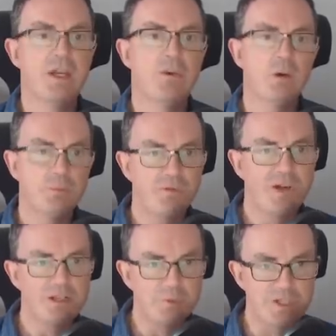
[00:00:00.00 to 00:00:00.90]
Well,
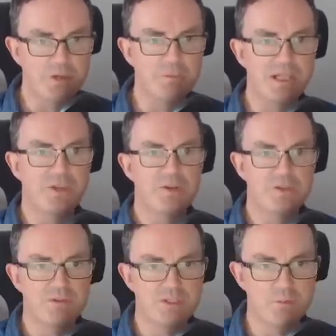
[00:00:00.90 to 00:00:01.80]
providing we don't make those
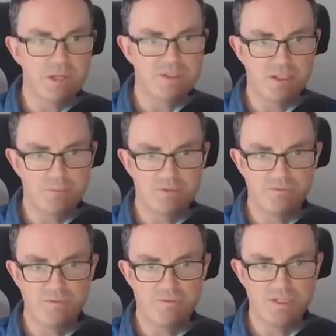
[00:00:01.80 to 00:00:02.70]
three squares add up to
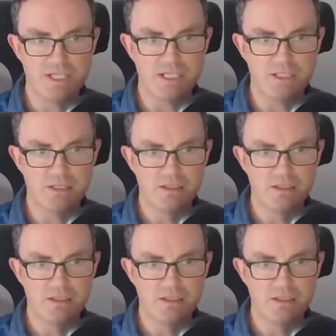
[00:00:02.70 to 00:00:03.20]
15.